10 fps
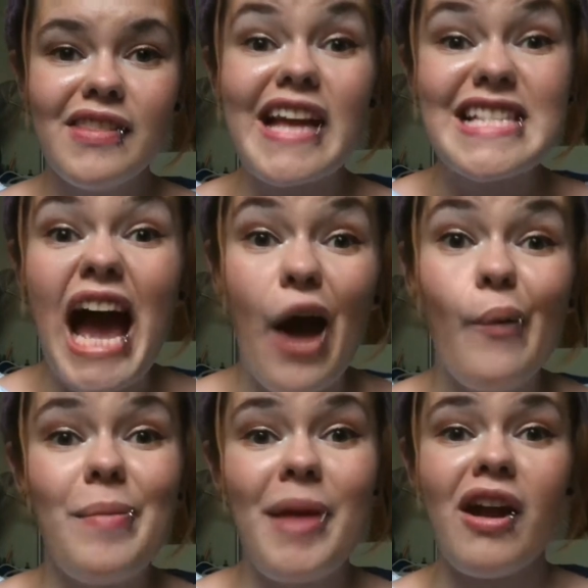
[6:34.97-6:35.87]
That's how
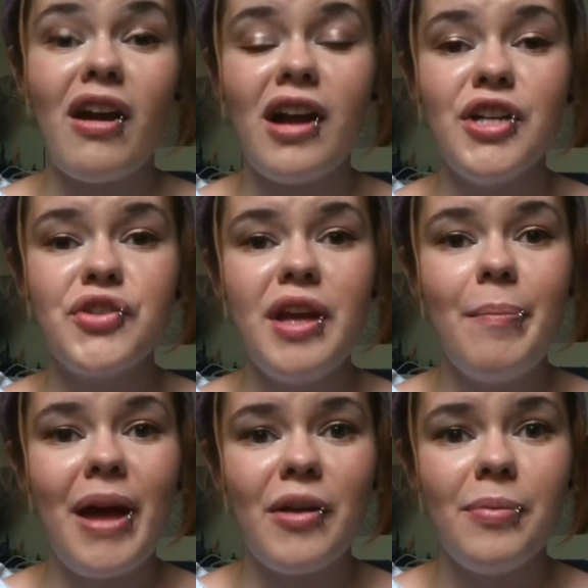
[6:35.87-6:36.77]
we make our country a
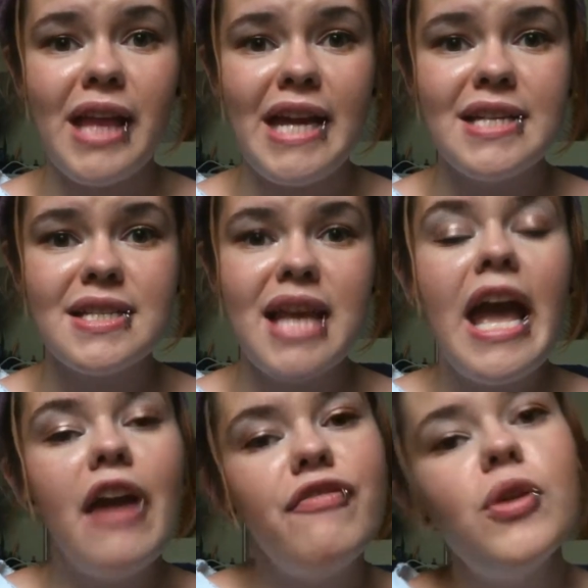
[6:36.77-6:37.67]
better place.
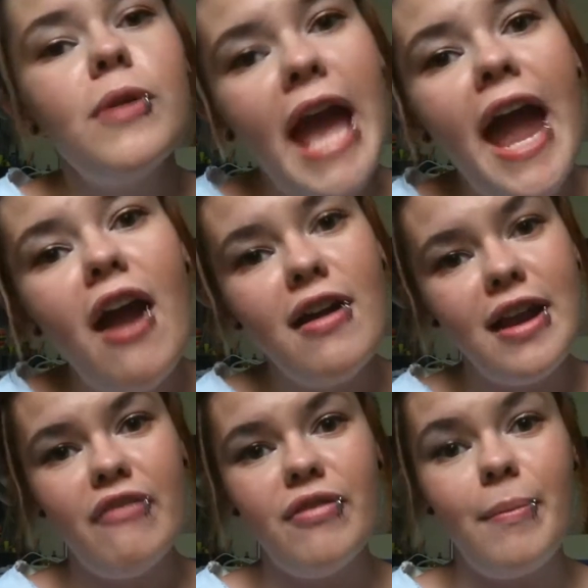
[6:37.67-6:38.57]
If you care
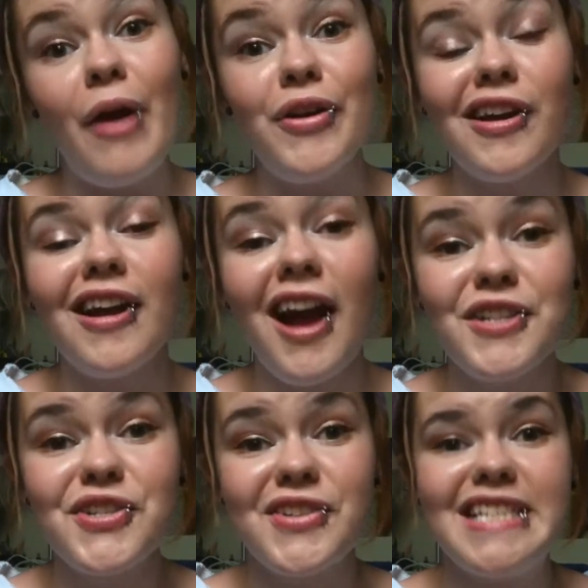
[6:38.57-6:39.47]
enough about your
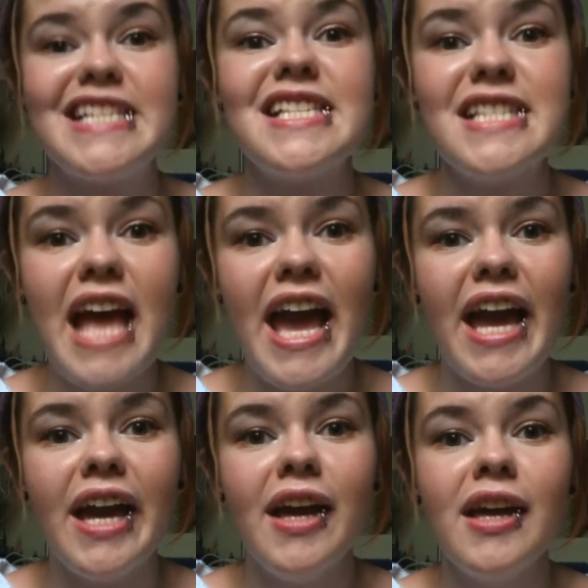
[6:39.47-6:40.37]
country to
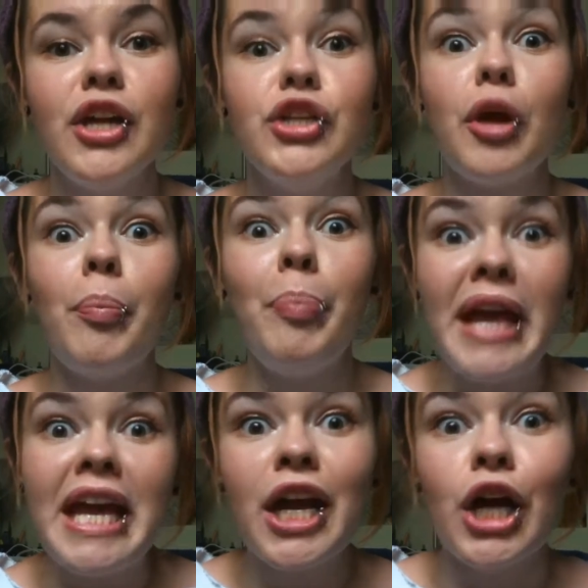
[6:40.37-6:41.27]
say, you're
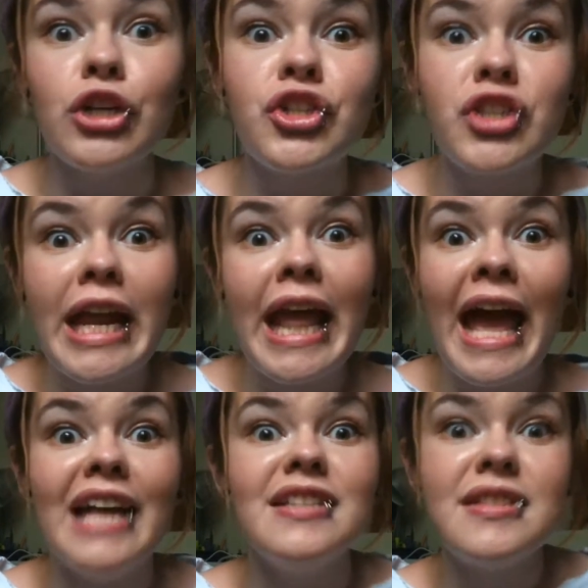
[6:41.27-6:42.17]
being a
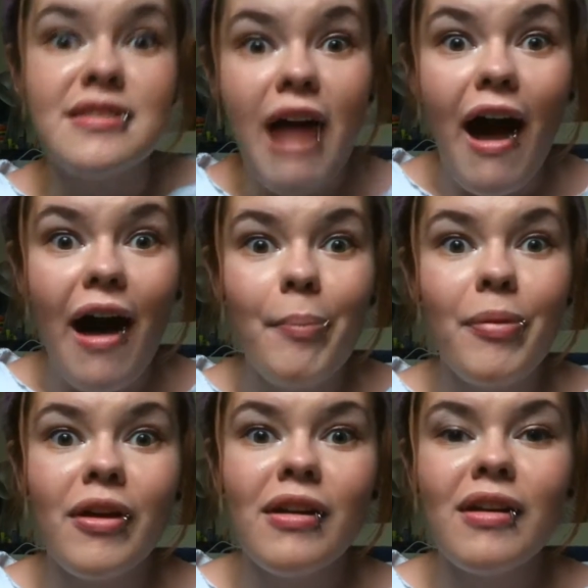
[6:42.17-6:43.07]
shithead, stop,
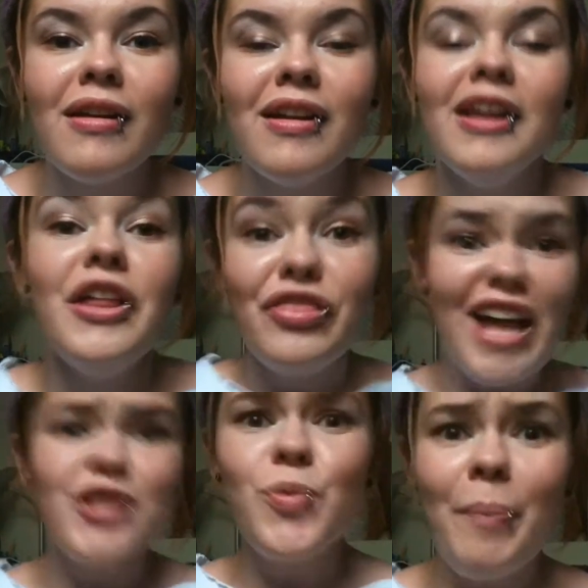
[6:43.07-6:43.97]

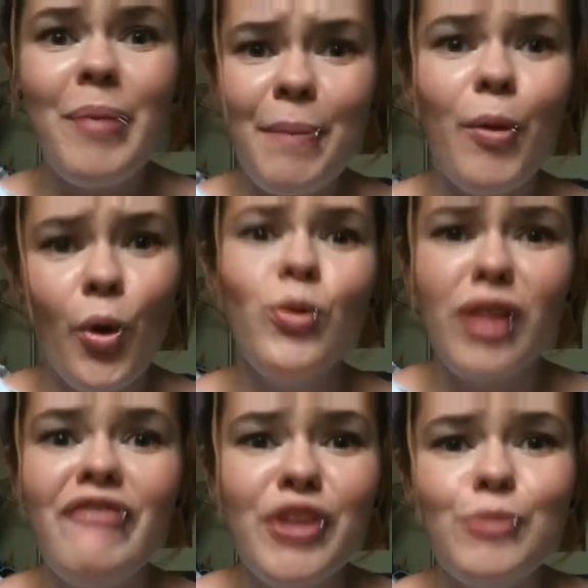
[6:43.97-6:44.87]
that's what people who
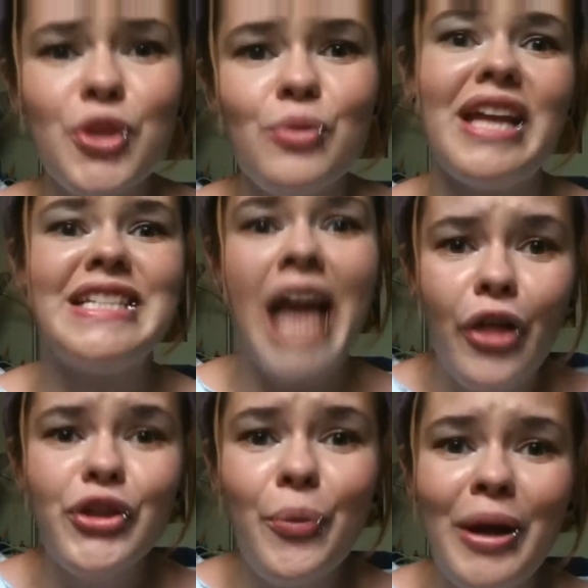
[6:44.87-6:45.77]
love you do. They
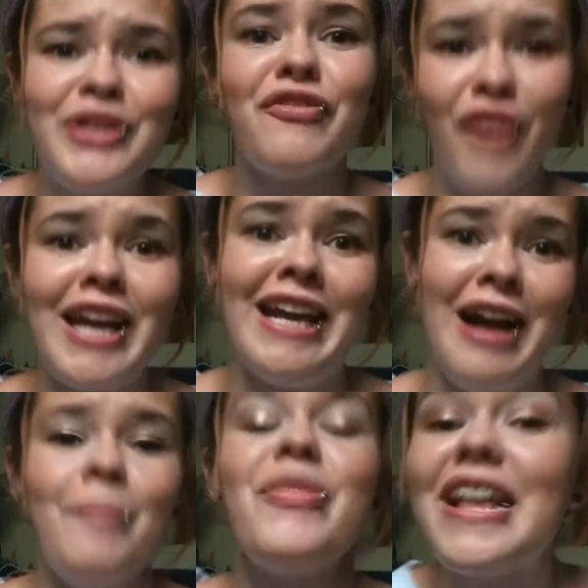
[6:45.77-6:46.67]
tell you when you're fucking
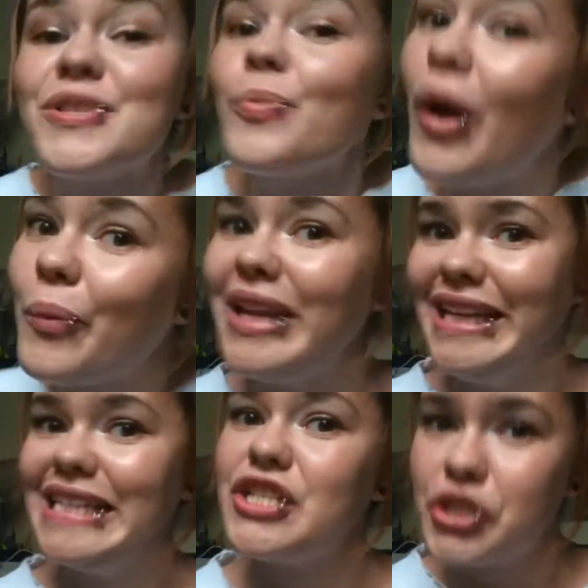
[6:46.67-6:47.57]
up. That's what we
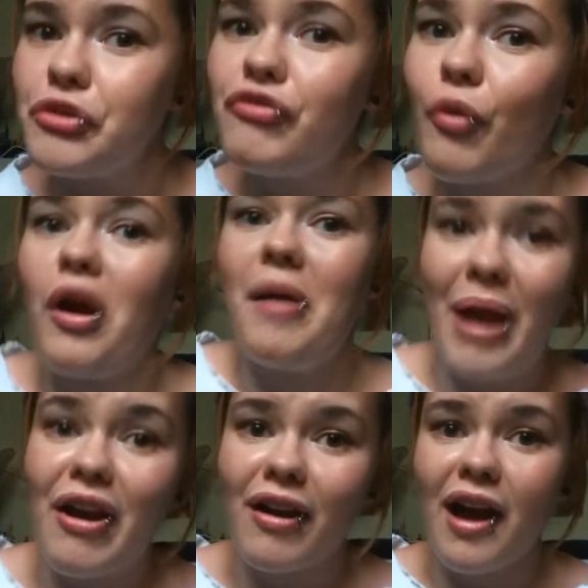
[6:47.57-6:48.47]
need to do for
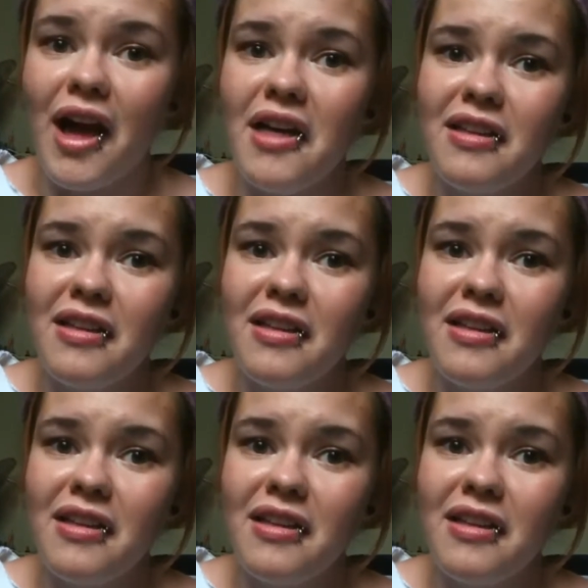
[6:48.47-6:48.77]
America.